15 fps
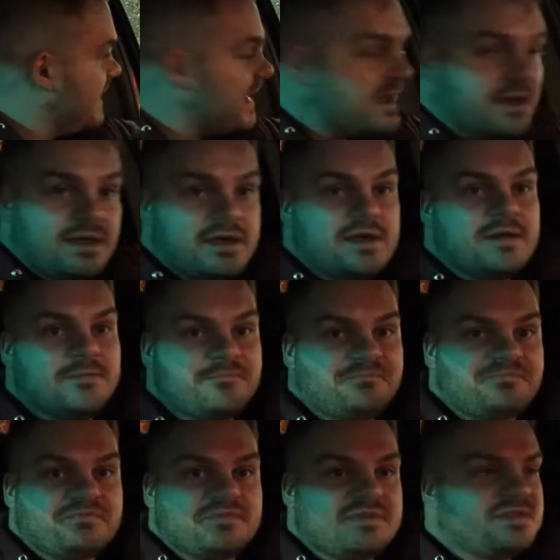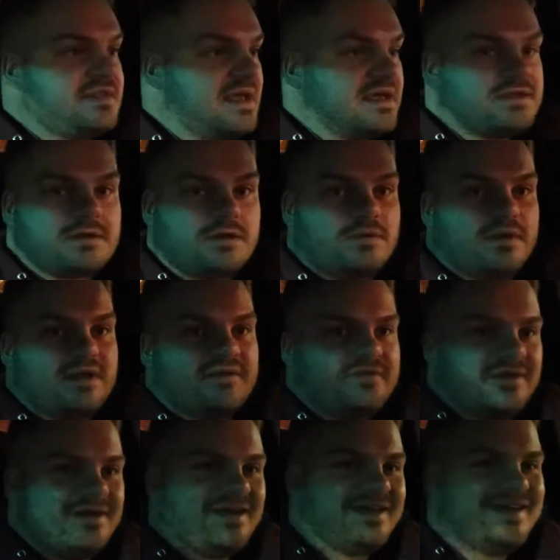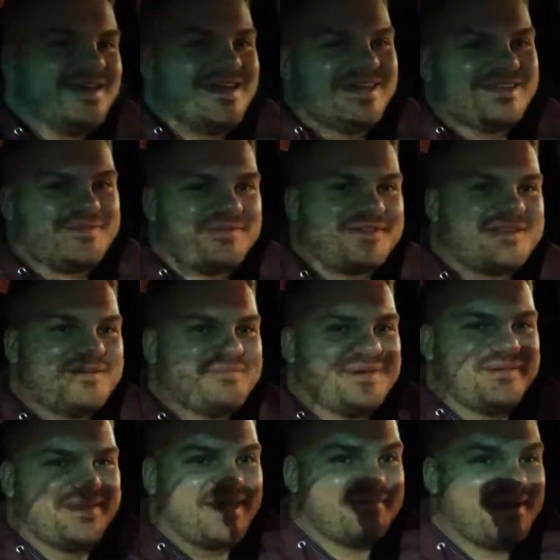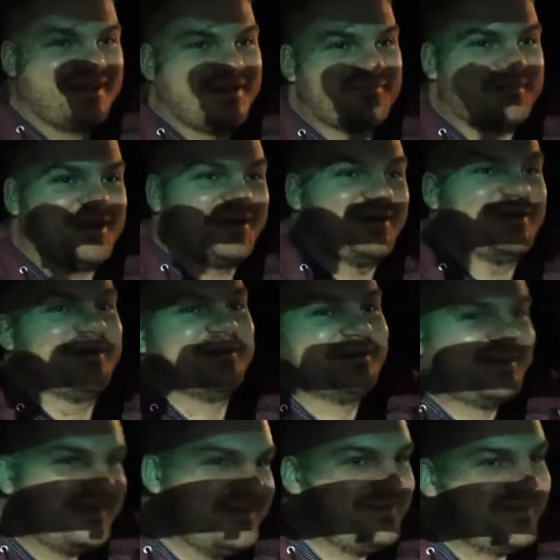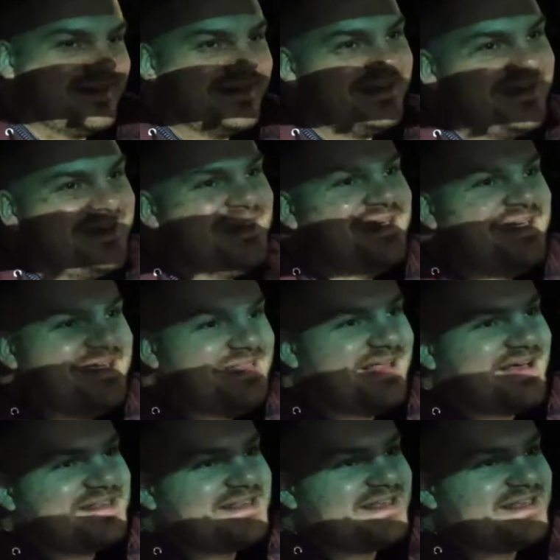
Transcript: like six or whatever. I guess for some people that might not be early, but like